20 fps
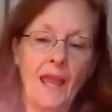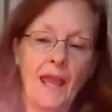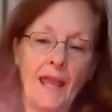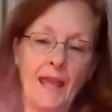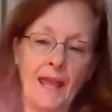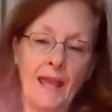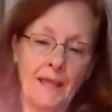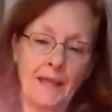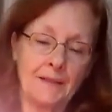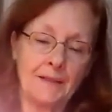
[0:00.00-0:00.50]

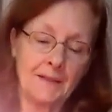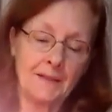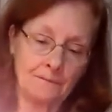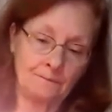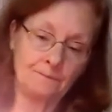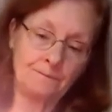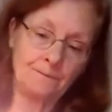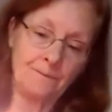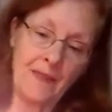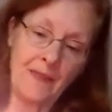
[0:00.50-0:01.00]
And
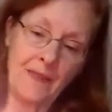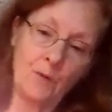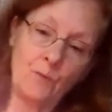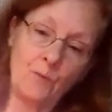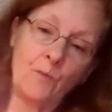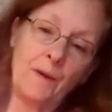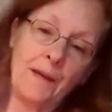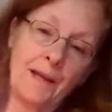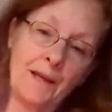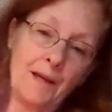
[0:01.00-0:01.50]

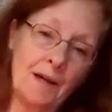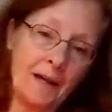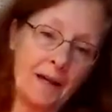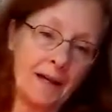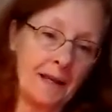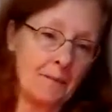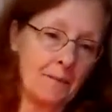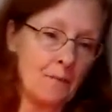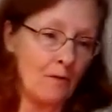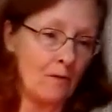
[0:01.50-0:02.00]
then we
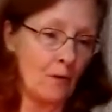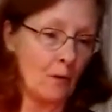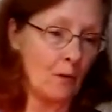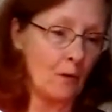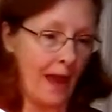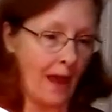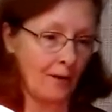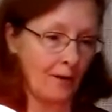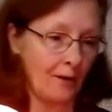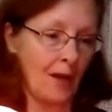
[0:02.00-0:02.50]
move
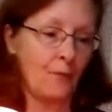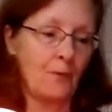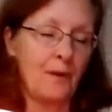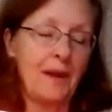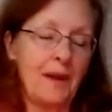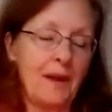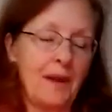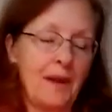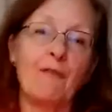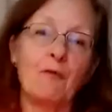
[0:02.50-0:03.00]
around and
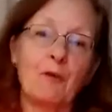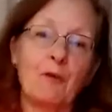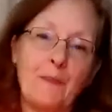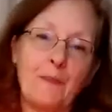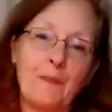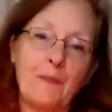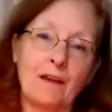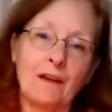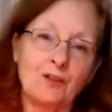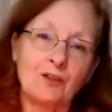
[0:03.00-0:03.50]
we're
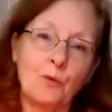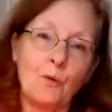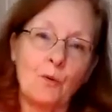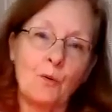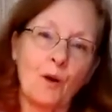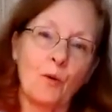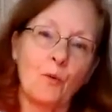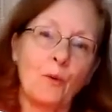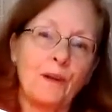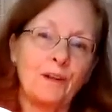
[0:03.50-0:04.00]
back to
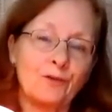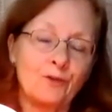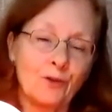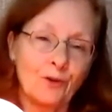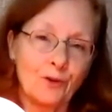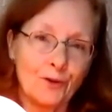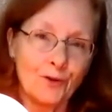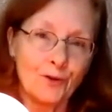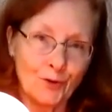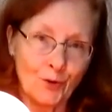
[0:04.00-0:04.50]
our
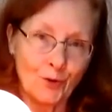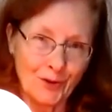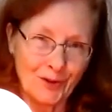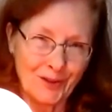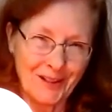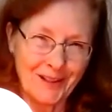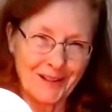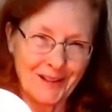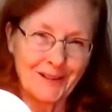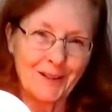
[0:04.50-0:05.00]
winter
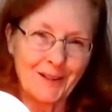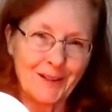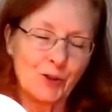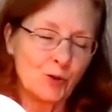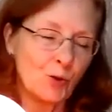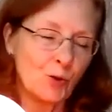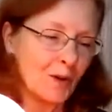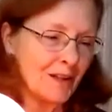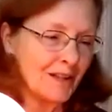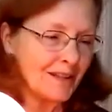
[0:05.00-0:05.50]
solstice.
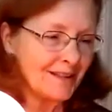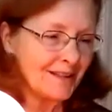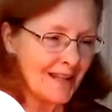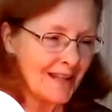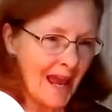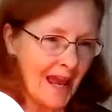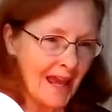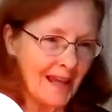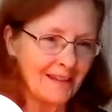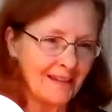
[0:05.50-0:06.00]
Shortest
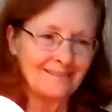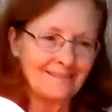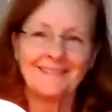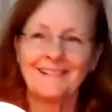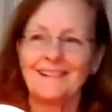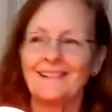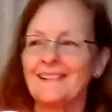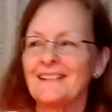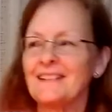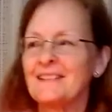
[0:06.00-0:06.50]
day,
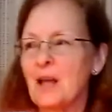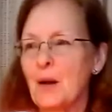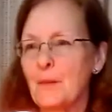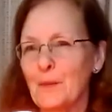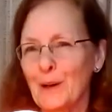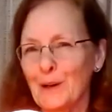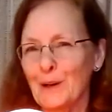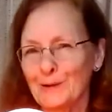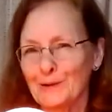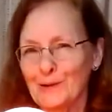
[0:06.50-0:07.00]

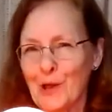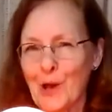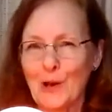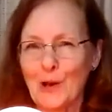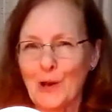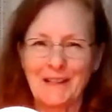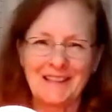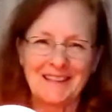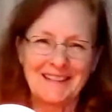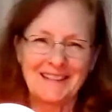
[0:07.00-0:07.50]
summer,
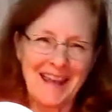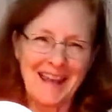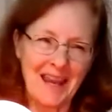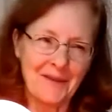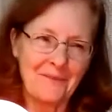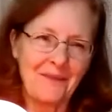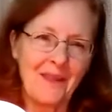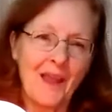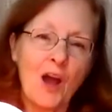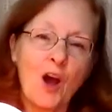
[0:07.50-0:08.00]
longest day.
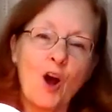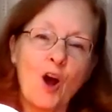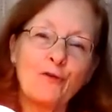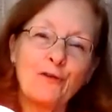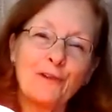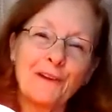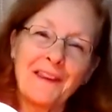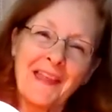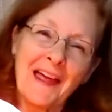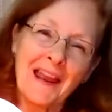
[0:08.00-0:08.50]

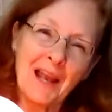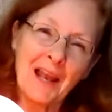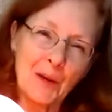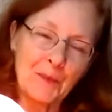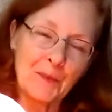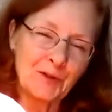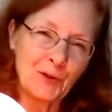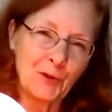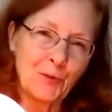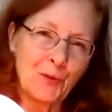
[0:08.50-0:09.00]
Hopefully that
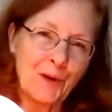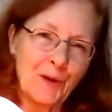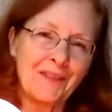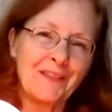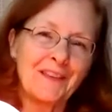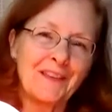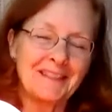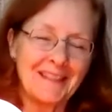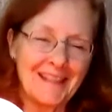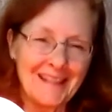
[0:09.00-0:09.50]
helps you
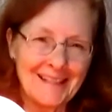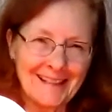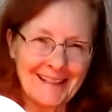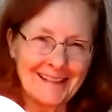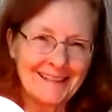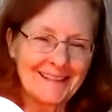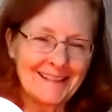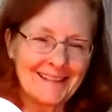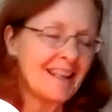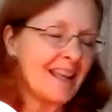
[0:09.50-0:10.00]
with the
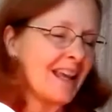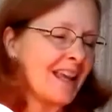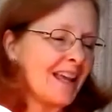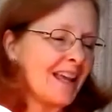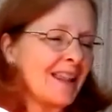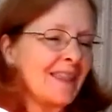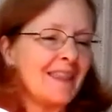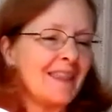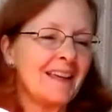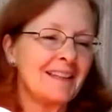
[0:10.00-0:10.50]
seasons,
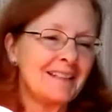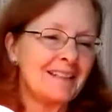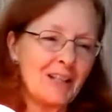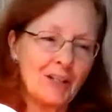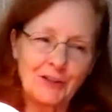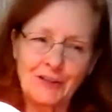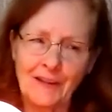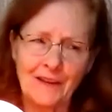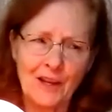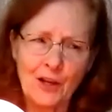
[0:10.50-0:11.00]
the
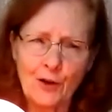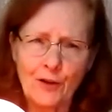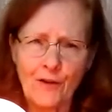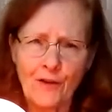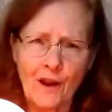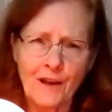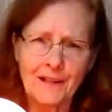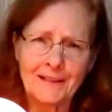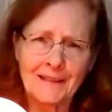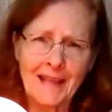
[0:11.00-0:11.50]
tilt of the earth
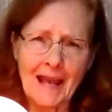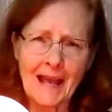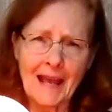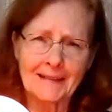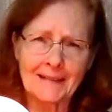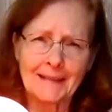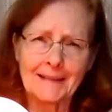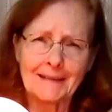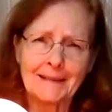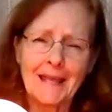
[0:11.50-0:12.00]
on its
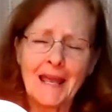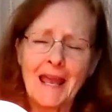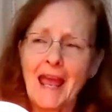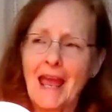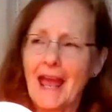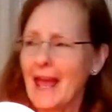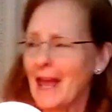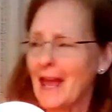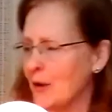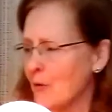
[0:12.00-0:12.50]
axis,
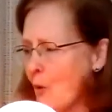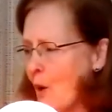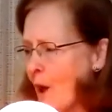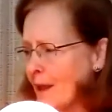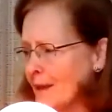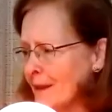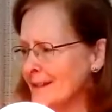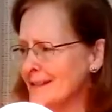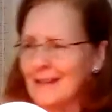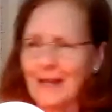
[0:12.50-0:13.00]
and
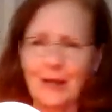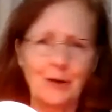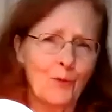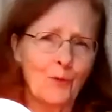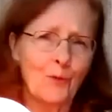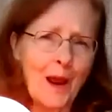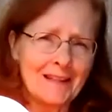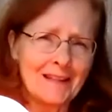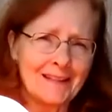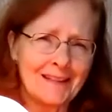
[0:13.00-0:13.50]
why the sun
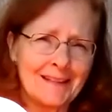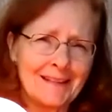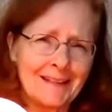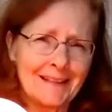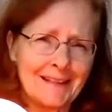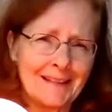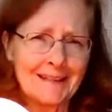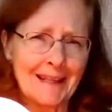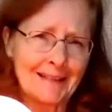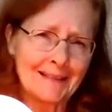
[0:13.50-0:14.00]
rises
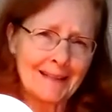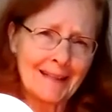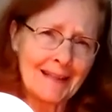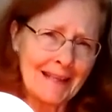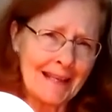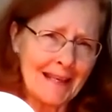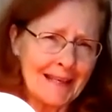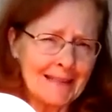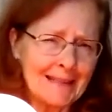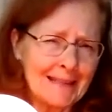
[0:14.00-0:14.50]
and sets in
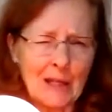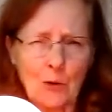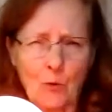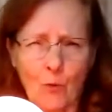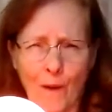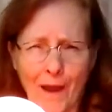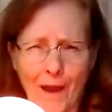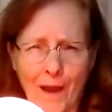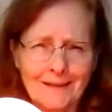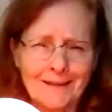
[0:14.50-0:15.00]
the east and
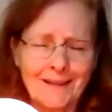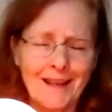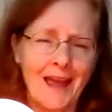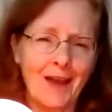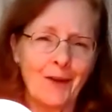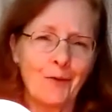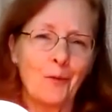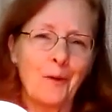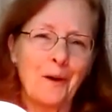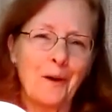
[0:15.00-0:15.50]
west
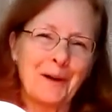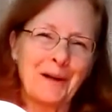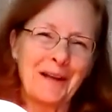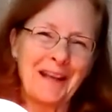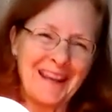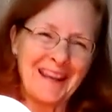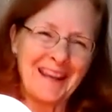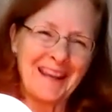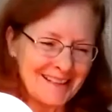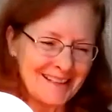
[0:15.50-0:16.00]
and where
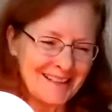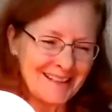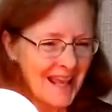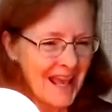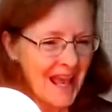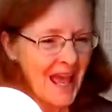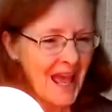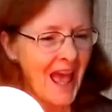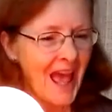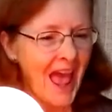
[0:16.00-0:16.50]
it is.
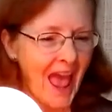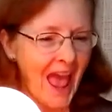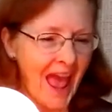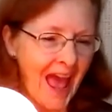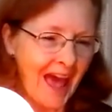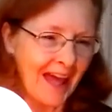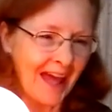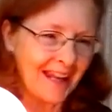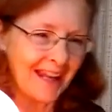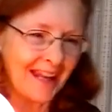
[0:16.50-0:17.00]

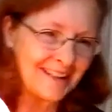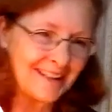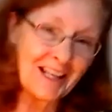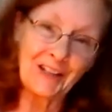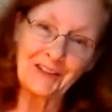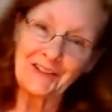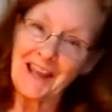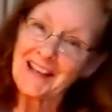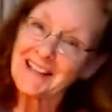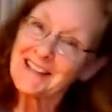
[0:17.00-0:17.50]
And
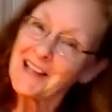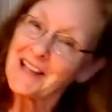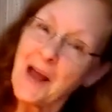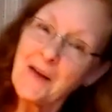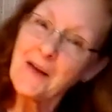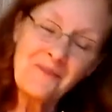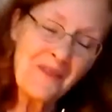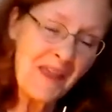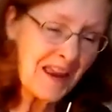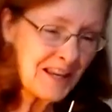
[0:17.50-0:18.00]
until next
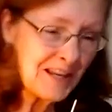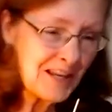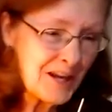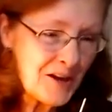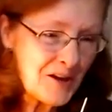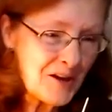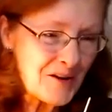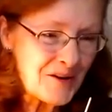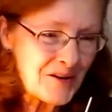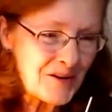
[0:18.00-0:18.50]
time, thank
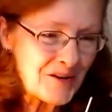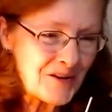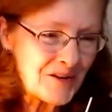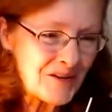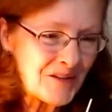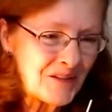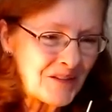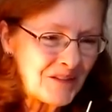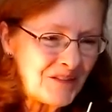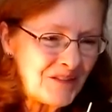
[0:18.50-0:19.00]

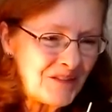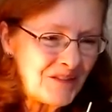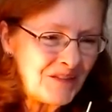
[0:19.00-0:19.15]
you.